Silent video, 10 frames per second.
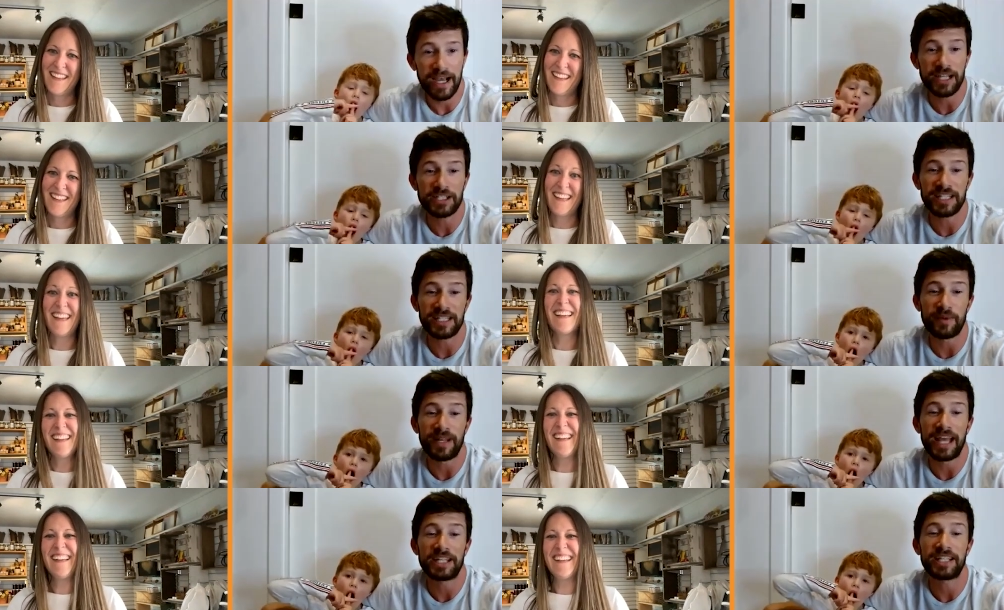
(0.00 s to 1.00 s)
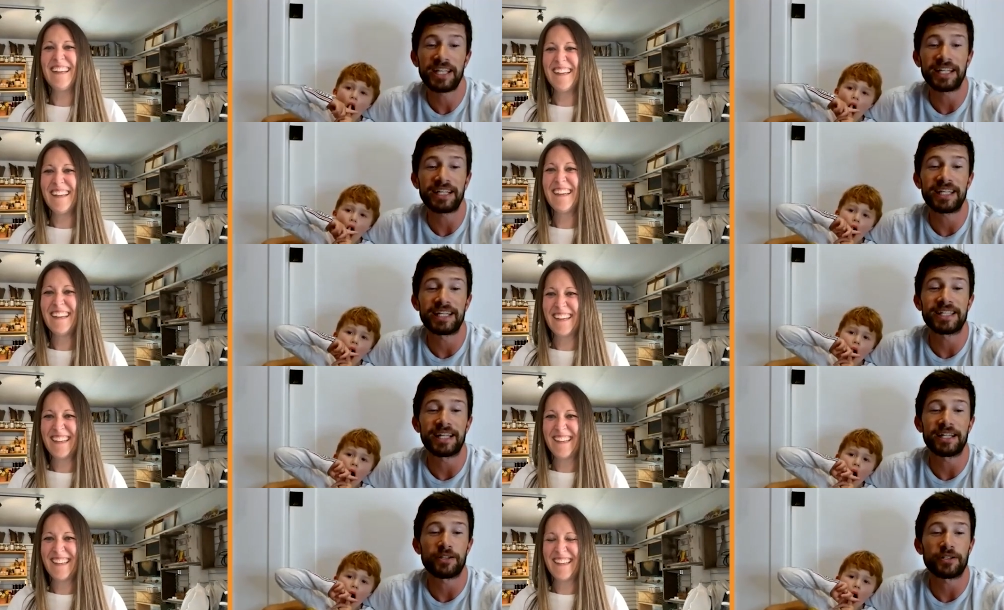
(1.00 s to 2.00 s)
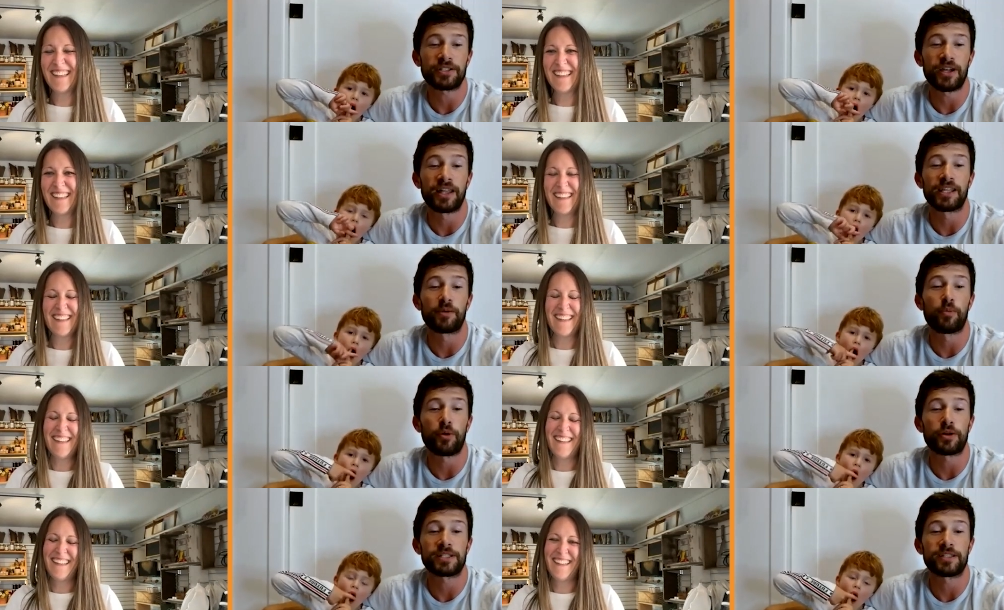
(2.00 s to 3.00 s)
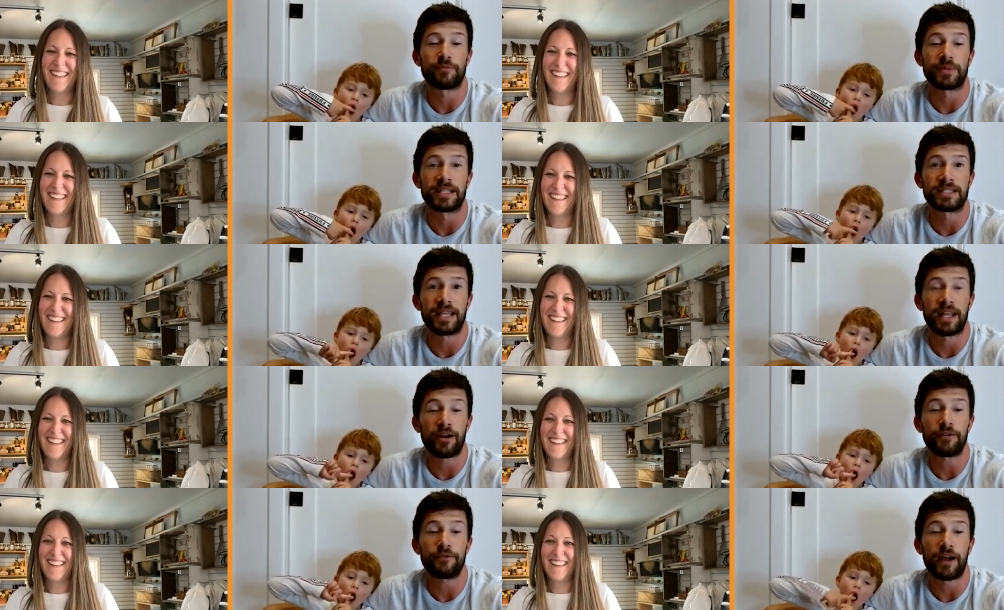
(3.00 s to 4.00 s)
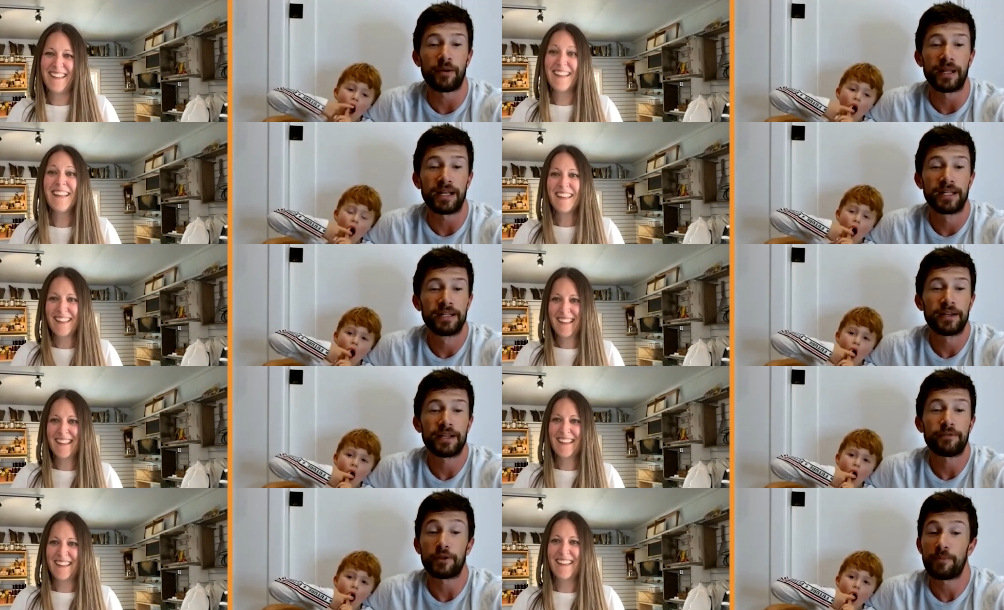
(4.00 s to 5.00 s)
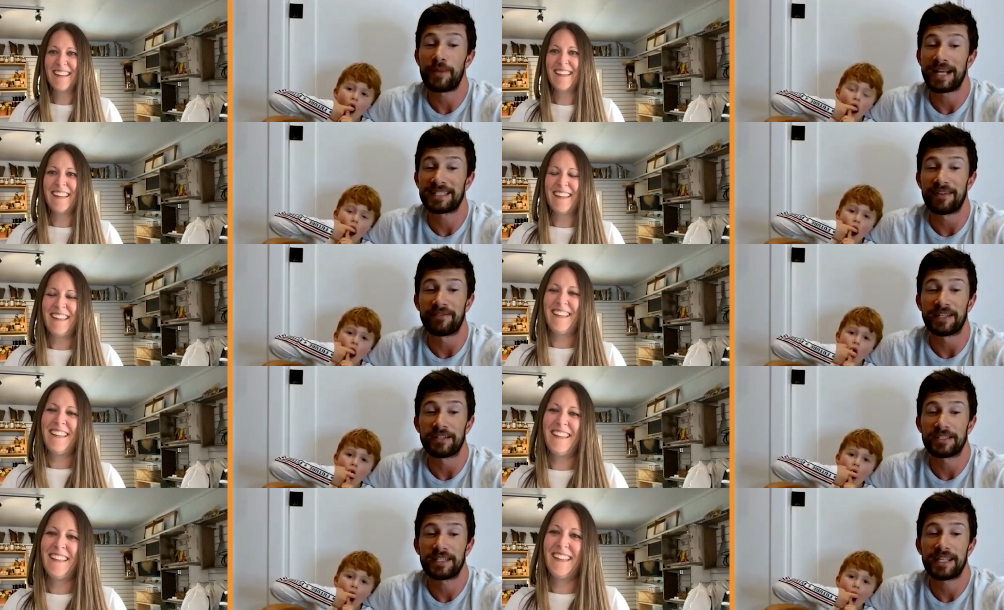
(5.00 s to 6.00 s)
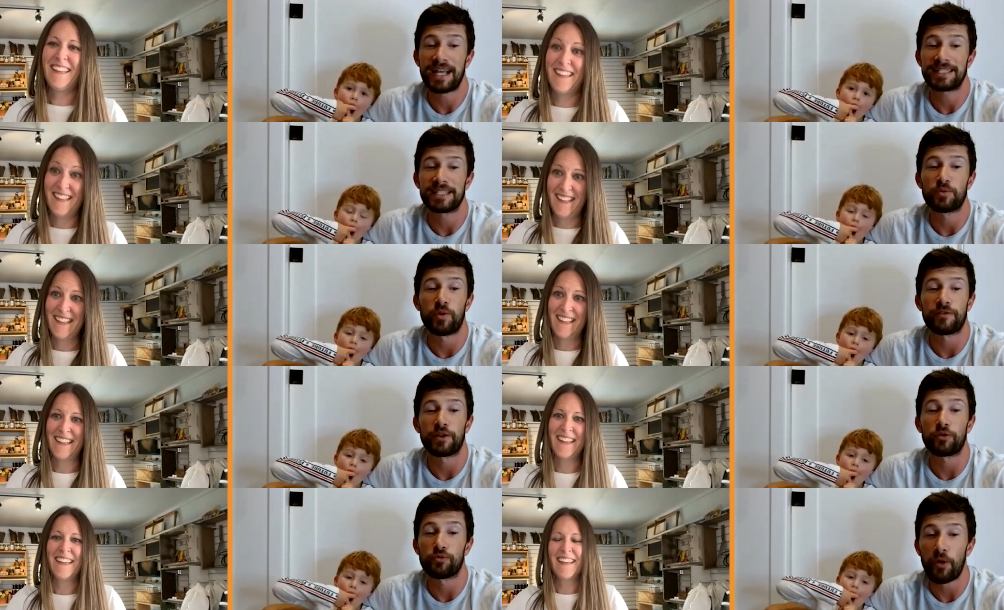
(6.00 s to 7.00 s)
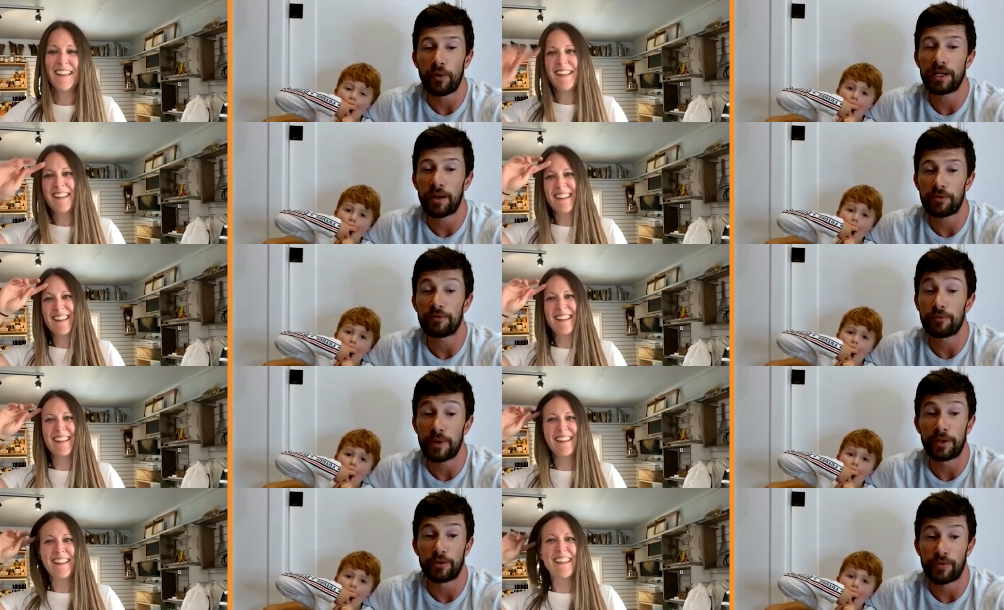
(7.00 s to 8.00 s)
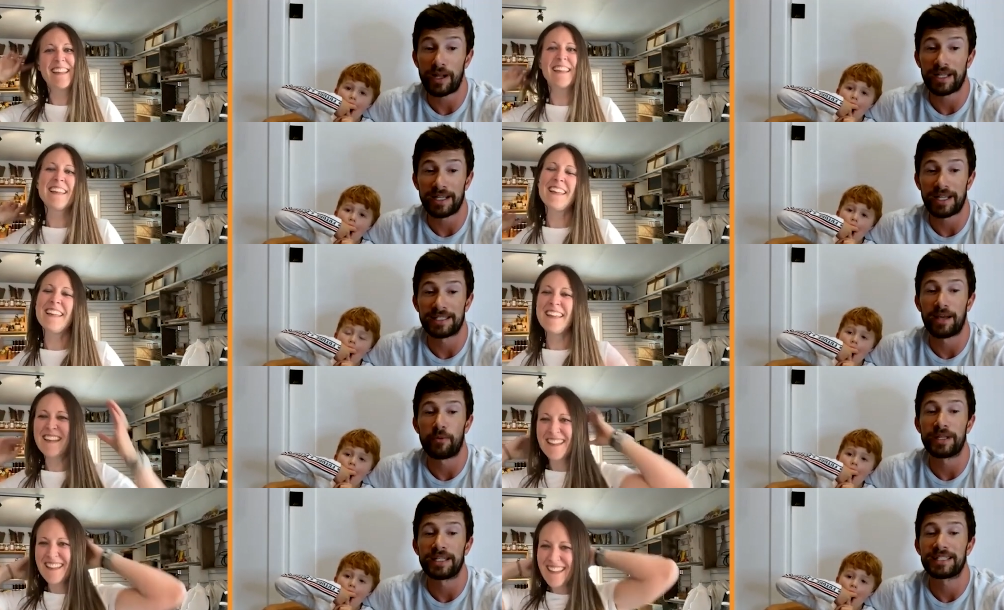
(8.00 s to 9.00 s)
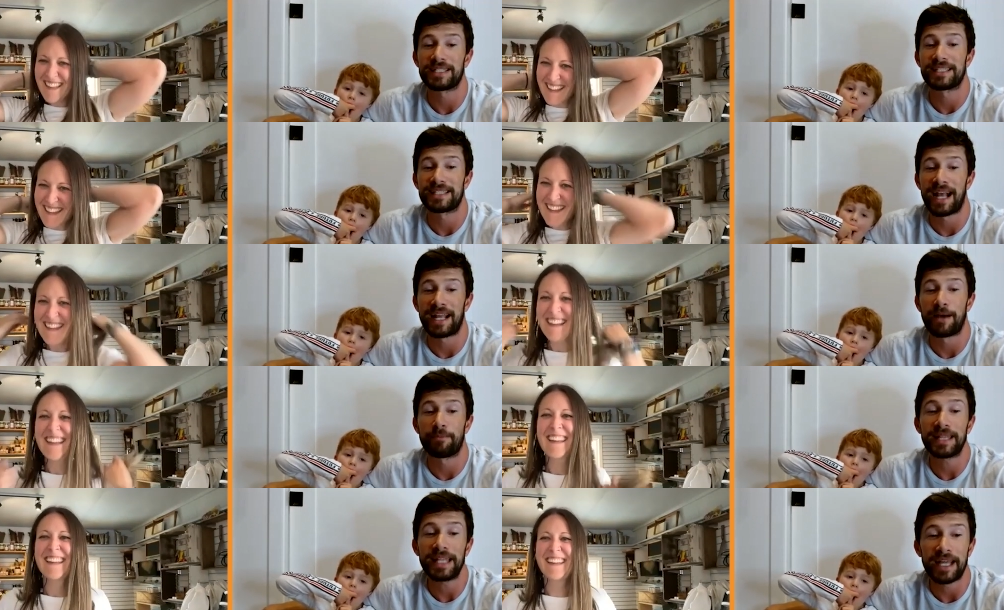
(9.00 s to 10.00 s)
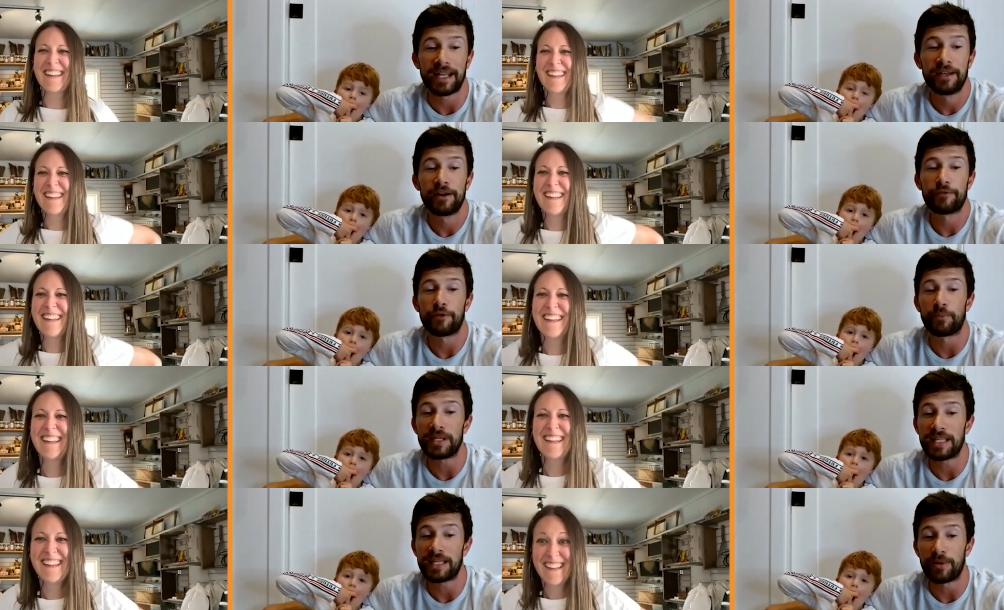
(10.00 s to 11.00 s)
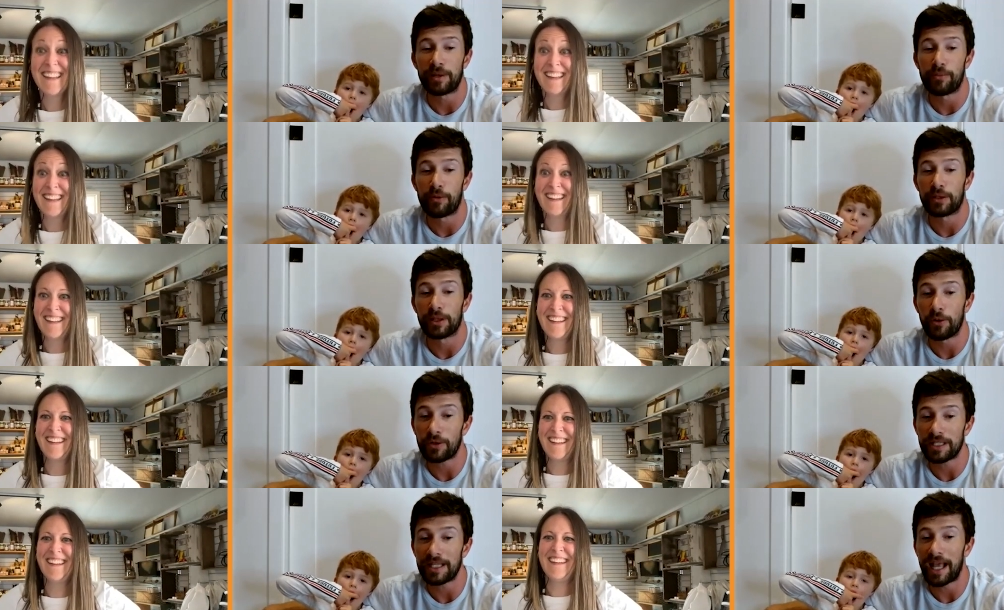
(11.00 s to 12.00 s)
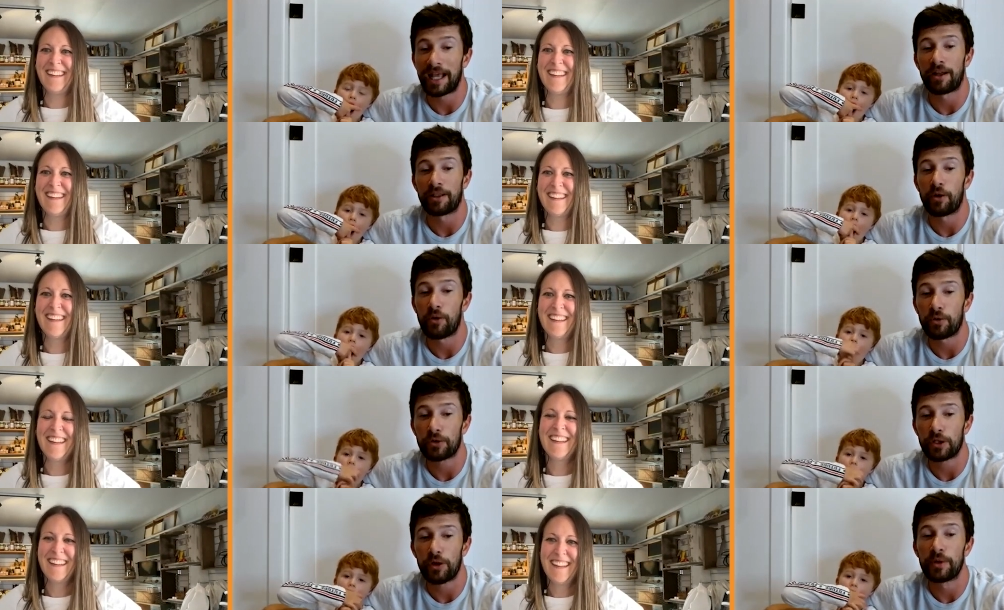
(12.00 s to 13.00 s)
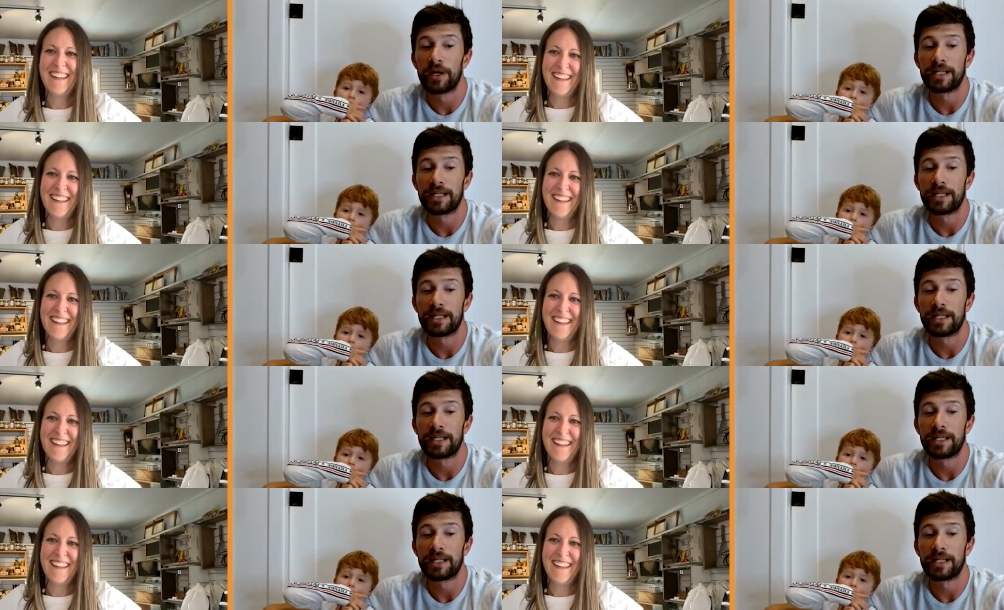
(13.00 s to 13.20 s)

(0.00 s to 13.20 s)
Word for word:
Speaker 1: Uh, she has been educating kids and adults on the importance of bees and our environment for the past seven years. Cassie is one of the growing number of women who recognize that we need to design a plan for beekeeping both locally and on the whole globe